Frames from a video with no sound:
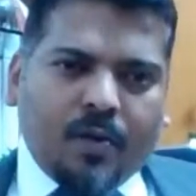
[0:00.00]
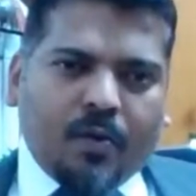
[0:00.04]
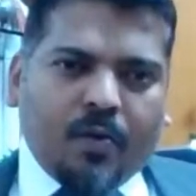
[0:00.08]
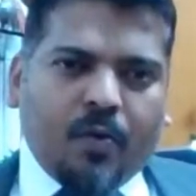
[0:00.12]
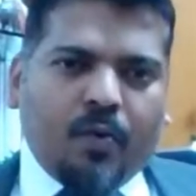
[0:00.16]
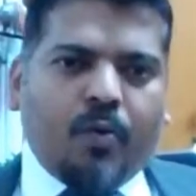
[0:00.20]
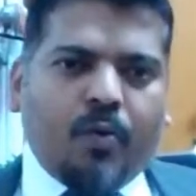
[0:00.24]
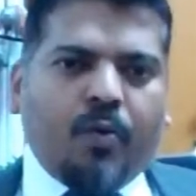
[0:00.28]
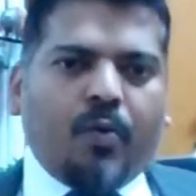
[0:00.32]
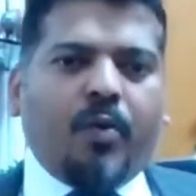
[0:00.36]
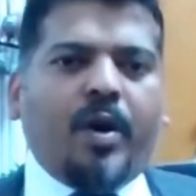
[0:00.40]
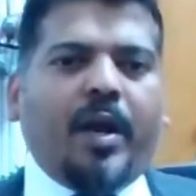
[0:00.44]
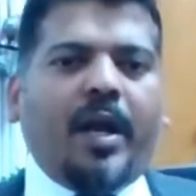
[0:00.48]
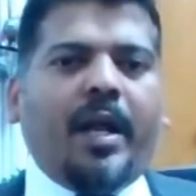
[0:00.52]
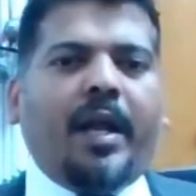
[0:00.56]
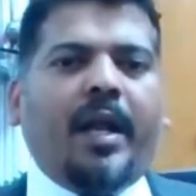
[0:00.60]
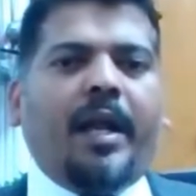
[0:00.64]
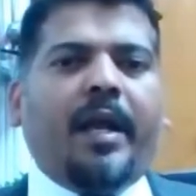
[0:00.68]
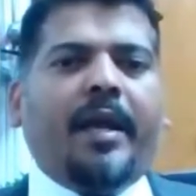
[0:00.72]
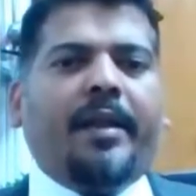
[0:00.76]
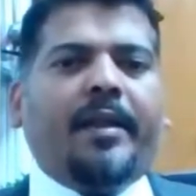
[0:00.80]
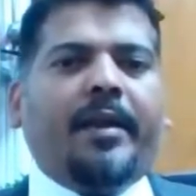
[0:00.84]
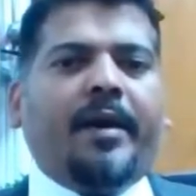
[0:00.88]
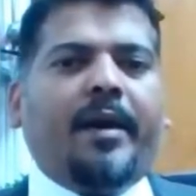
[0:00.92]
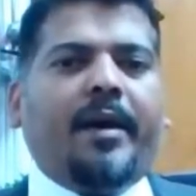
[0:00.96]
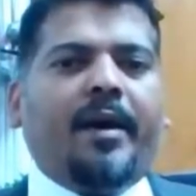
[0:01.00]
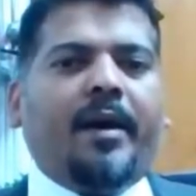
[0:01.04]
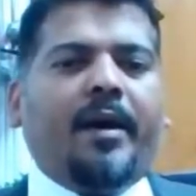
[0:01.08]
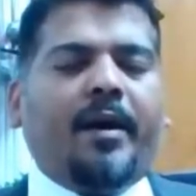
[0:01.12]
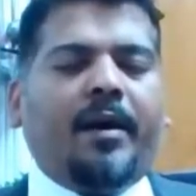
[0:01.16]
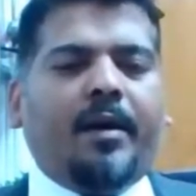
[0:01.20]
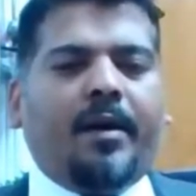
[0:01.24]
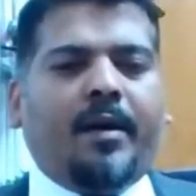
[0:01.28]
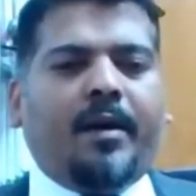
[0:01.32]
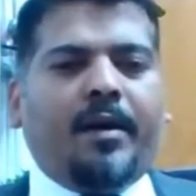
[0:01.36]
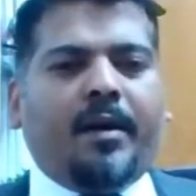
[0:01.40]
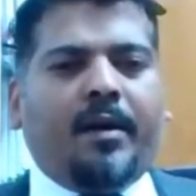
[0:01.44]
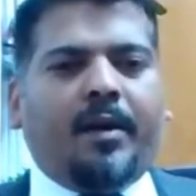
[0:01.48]
go and
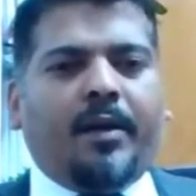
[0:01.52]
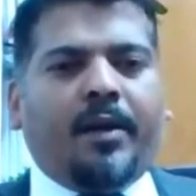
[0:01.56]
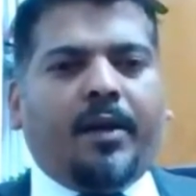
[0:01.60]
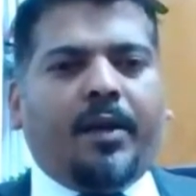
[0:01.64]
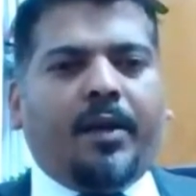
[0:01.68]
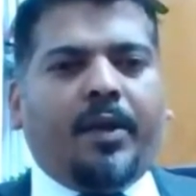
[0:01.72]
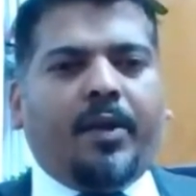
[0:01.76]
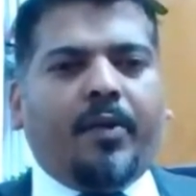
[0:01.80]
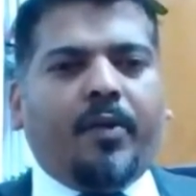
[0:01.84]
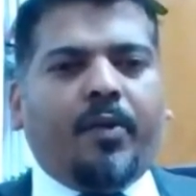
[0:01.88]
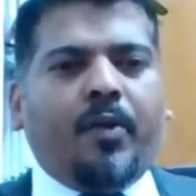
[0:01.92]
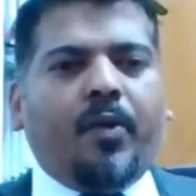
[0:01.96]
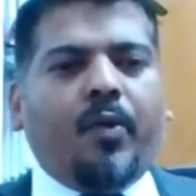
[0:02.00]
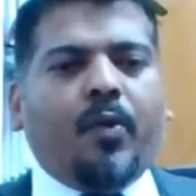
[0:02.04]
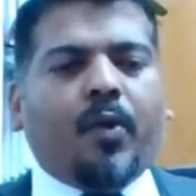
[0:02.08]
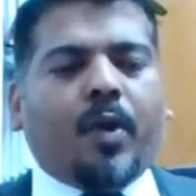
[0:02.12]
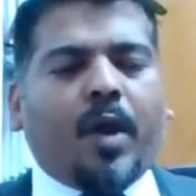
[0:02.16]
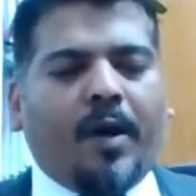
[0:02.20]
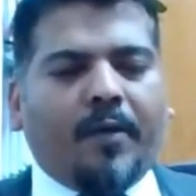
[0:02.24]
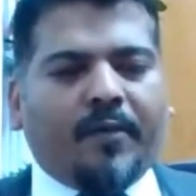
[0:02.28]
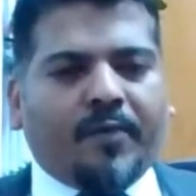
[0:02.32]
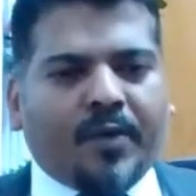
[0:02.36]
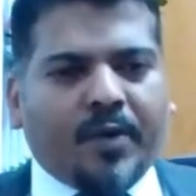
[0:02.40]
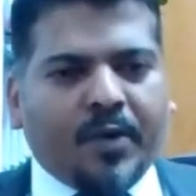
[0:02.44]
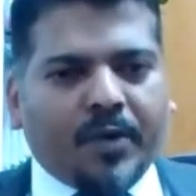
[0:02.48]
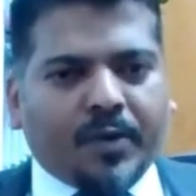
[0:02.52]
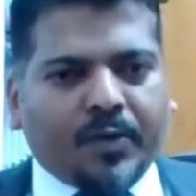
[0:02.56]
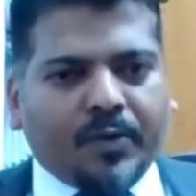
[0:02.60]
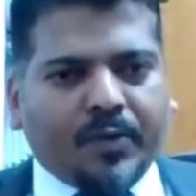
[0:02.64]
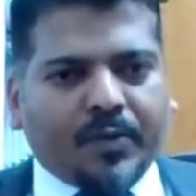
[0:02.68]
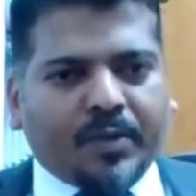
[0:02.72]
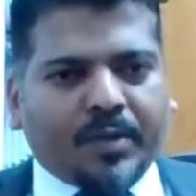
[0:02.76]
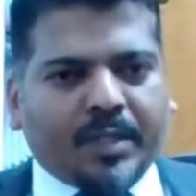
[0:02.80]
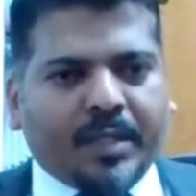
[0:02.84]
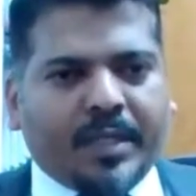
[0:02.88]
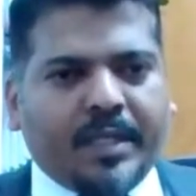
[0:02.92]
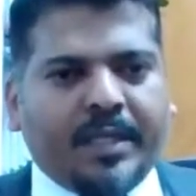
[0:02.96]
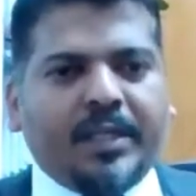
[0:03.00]
look after
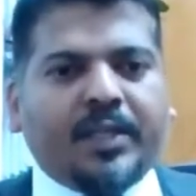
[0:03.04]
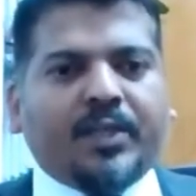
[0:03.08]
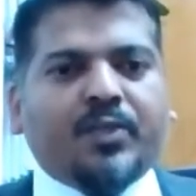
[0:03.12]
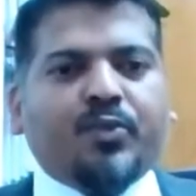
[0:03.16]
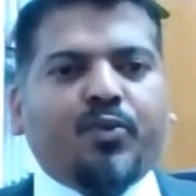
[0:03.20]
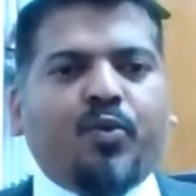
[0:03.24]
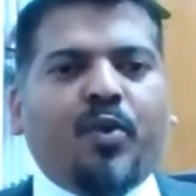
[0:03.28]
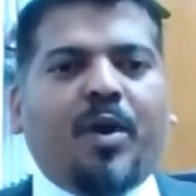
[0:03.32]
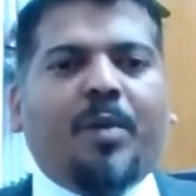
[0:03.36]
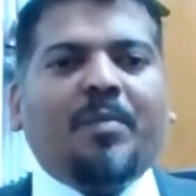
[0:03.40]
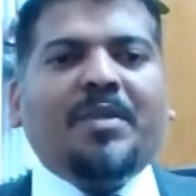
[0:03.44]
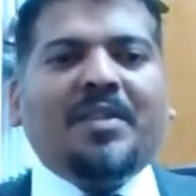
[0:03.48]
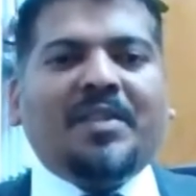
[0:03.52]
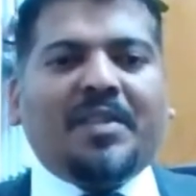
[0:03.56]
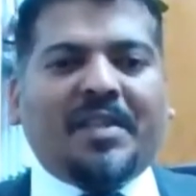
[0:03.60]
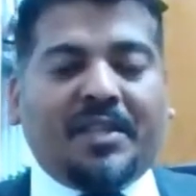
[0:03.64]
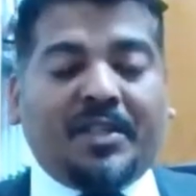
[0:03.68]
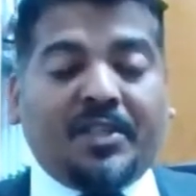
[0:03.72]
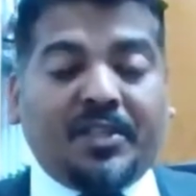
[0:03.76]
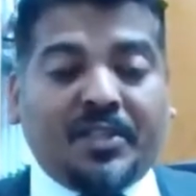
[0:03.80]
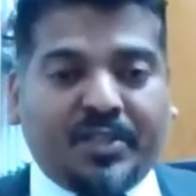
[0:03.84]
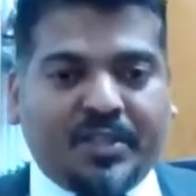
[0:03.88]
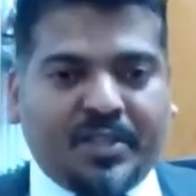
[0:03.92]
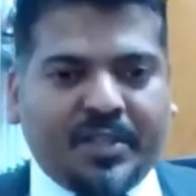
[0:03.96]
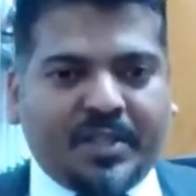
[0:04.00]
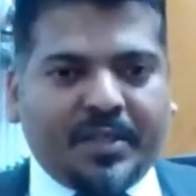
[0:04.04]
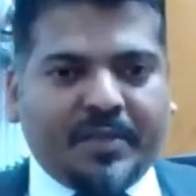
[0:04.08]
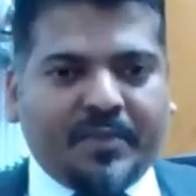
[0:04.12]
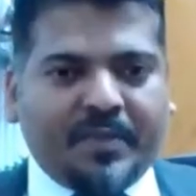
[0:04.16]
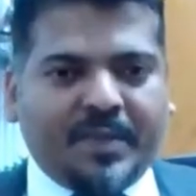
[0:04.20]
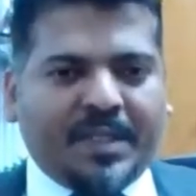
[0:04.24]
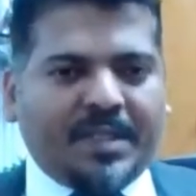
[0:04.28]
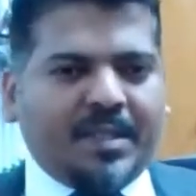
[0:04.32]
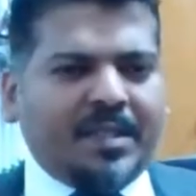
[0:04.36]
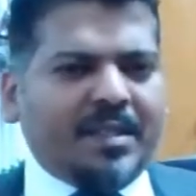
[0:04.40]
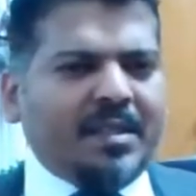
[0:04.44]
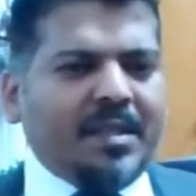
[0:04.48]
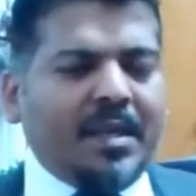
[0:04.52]
those kids who have been registered
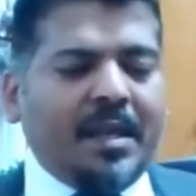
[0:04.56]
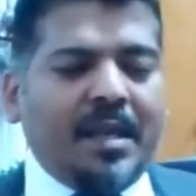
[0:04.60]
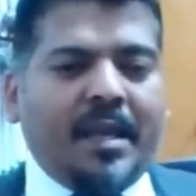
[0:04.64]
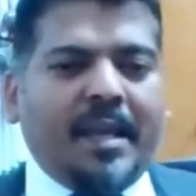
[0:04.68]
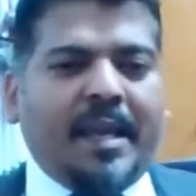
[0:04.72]
with us.